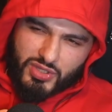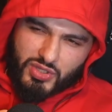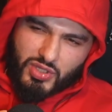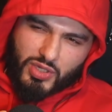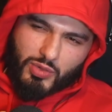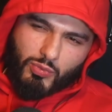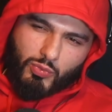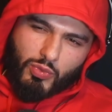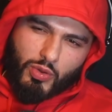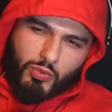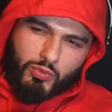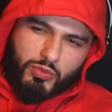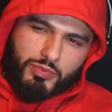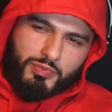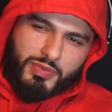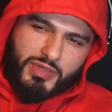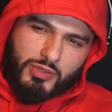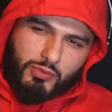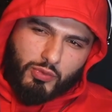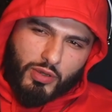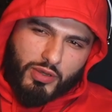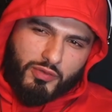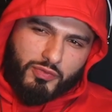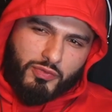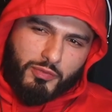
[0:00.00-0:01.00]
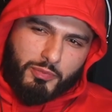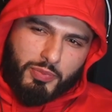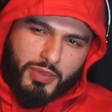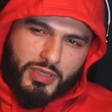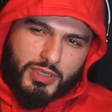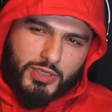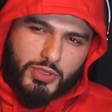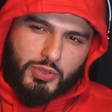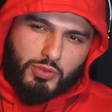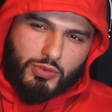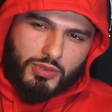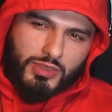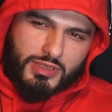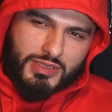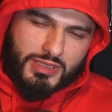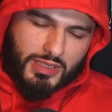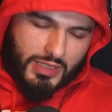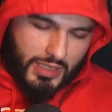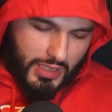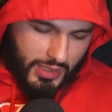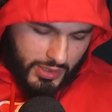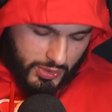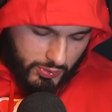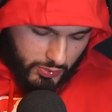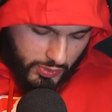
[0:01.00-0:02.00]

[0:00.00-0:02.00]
think what would be great for Patreon is to get you in